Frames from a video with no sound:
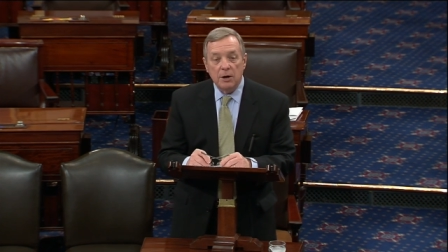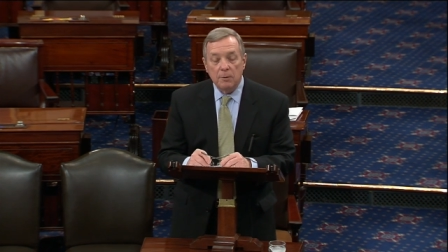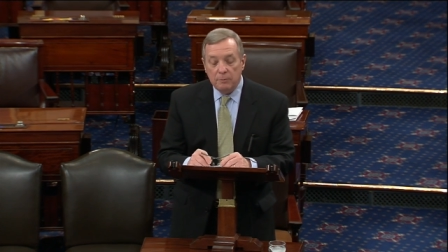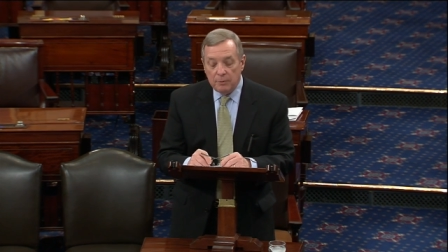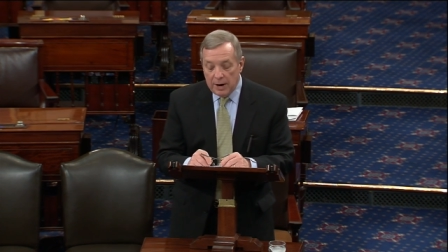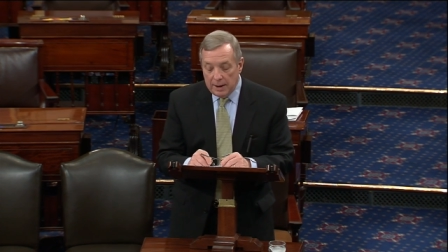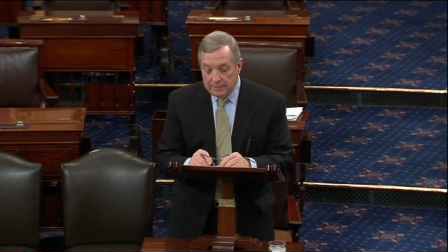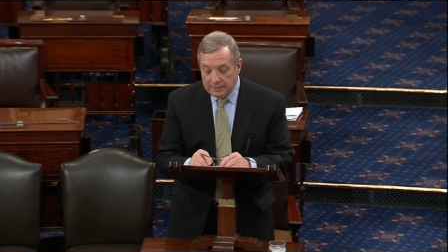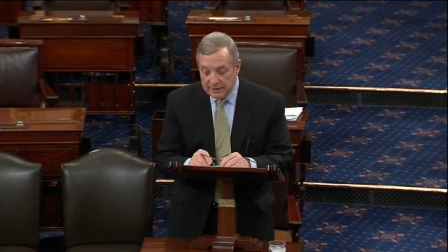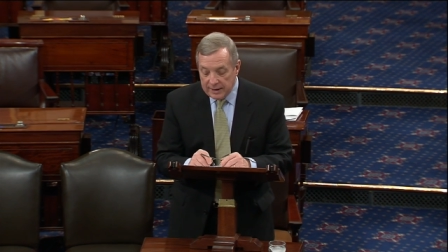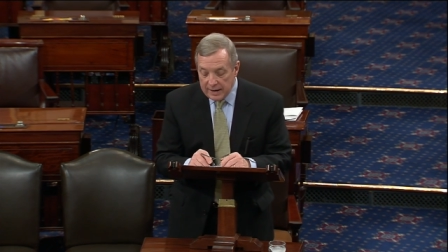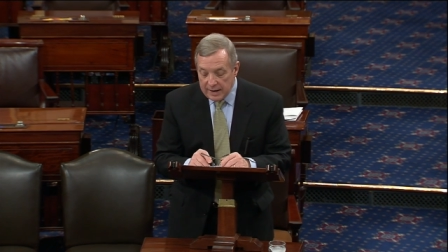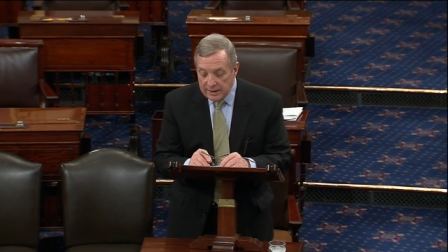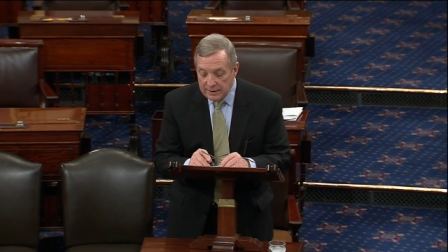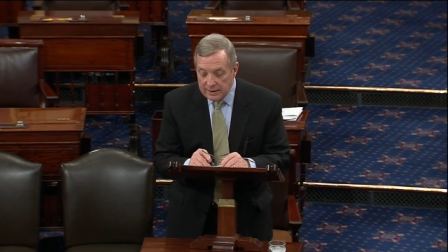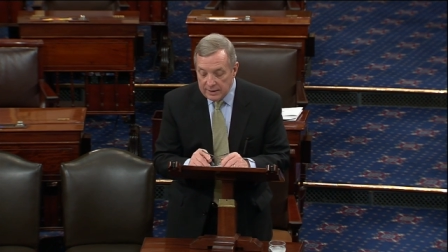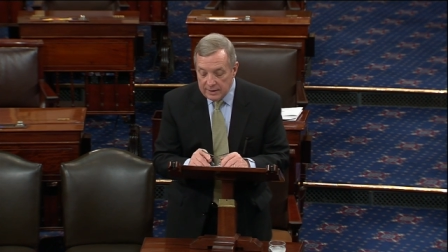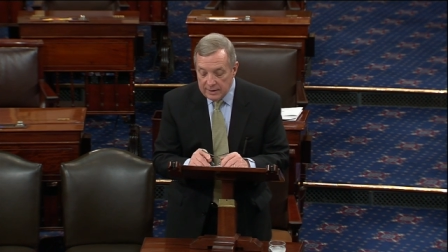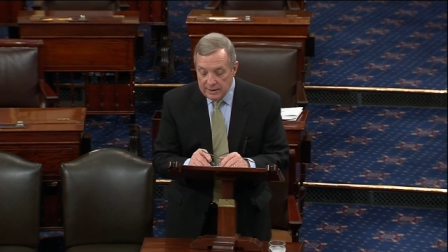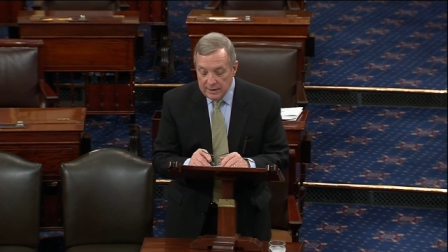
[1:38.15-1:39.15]

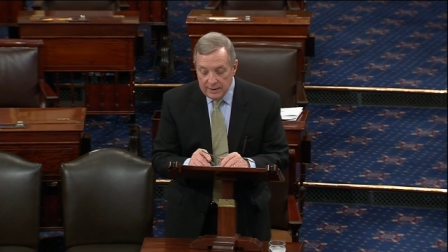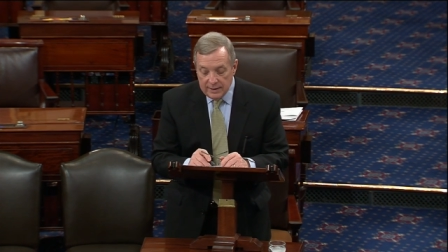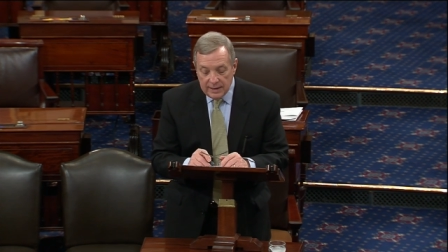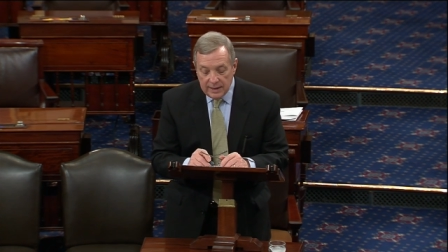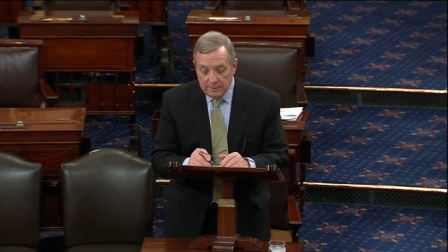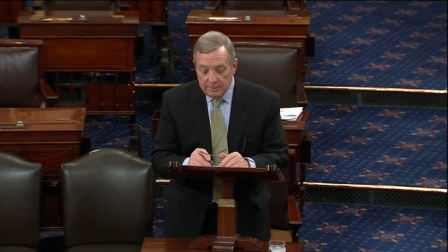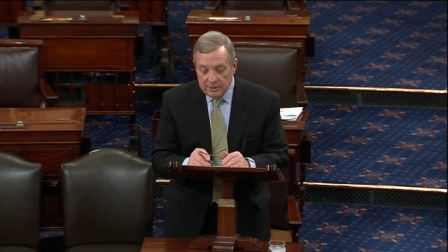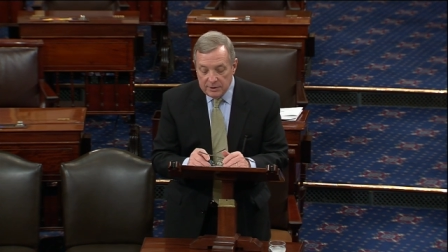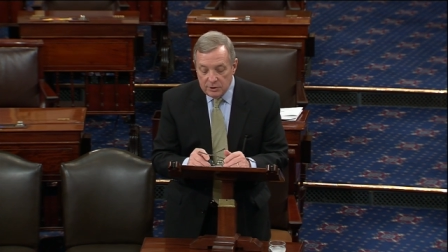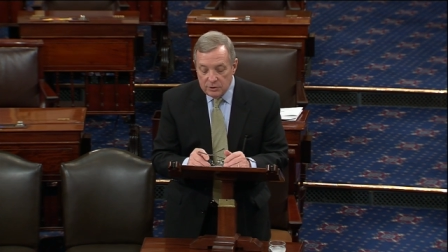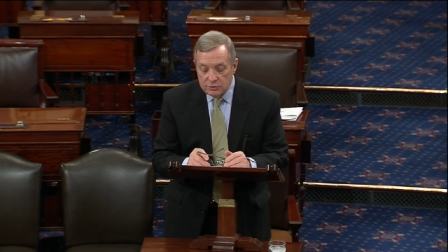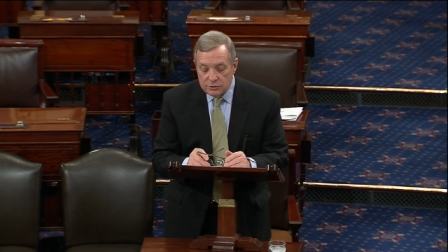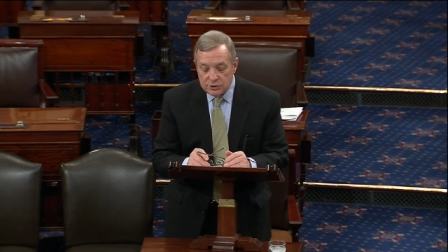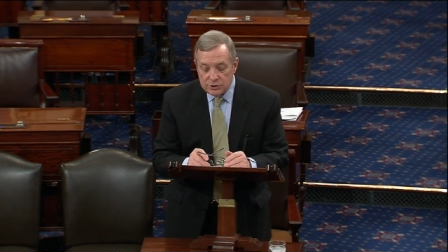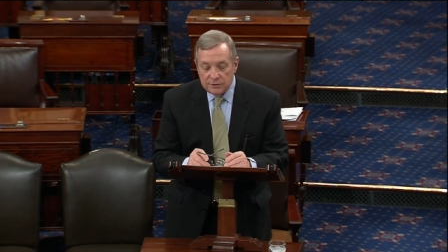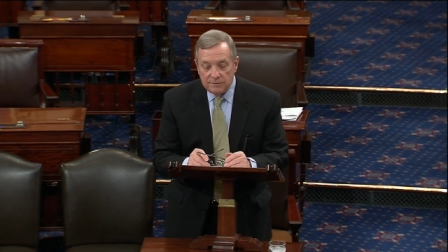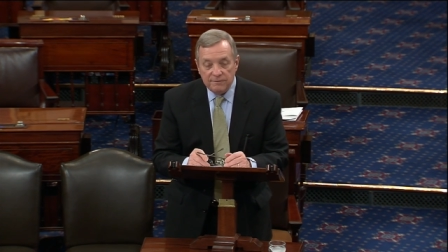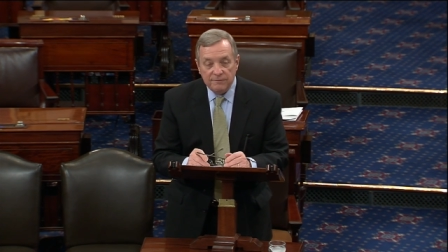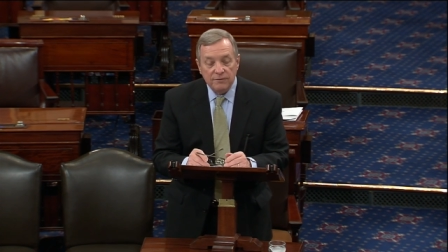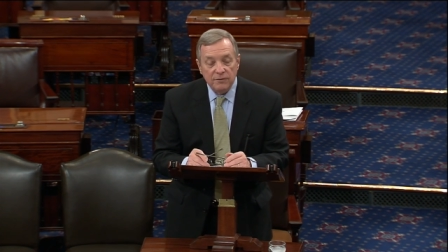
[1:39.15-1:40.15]
propaganda have been used
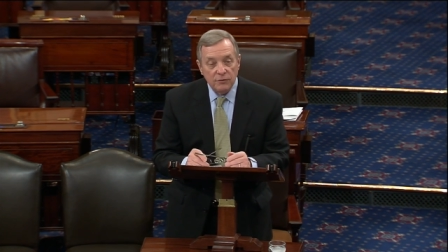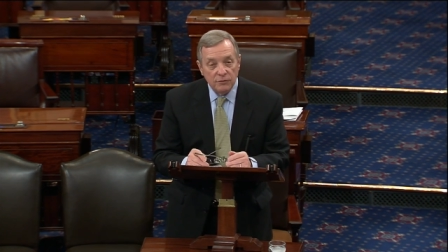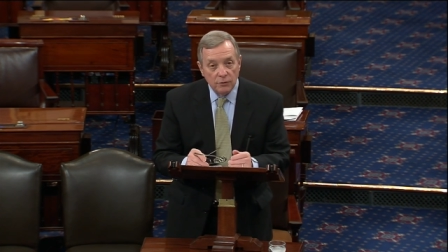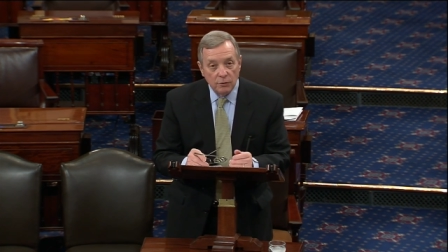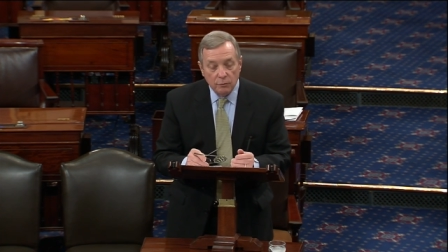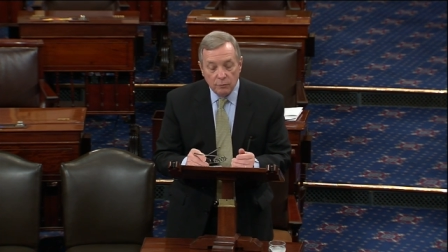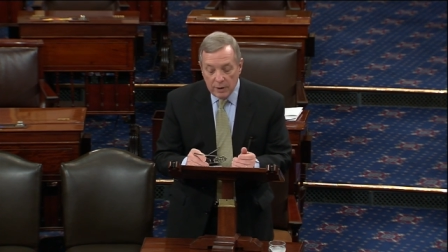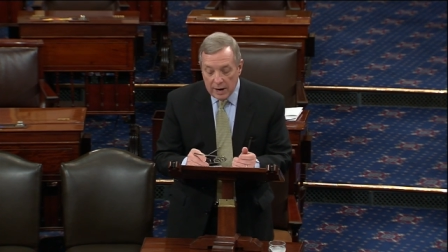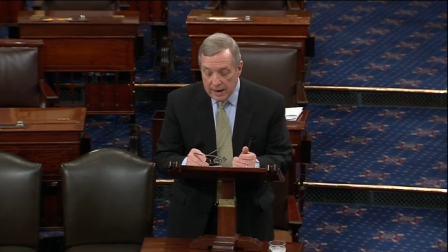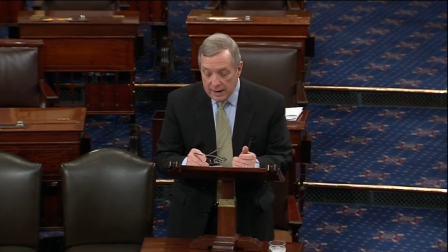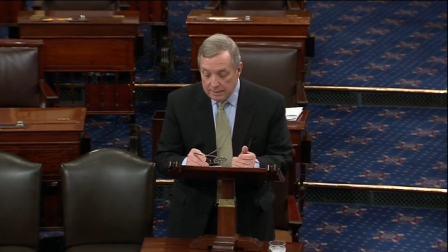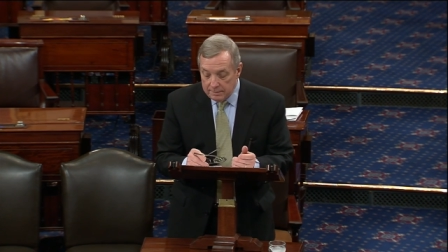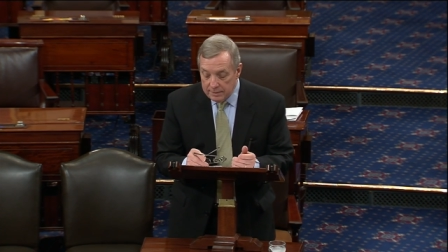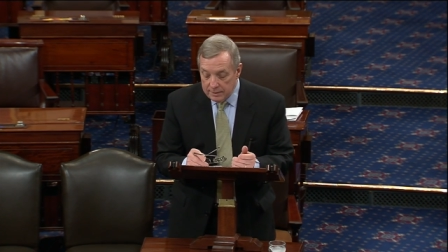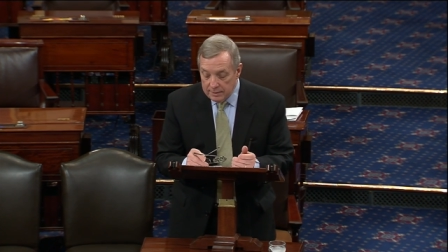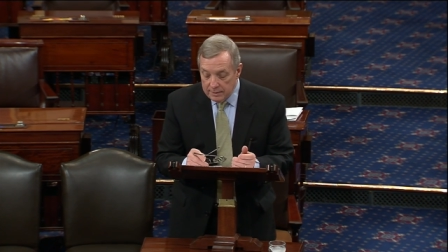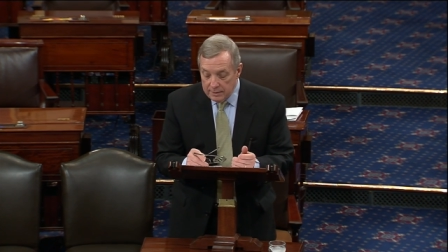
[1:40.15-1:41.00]
to further rob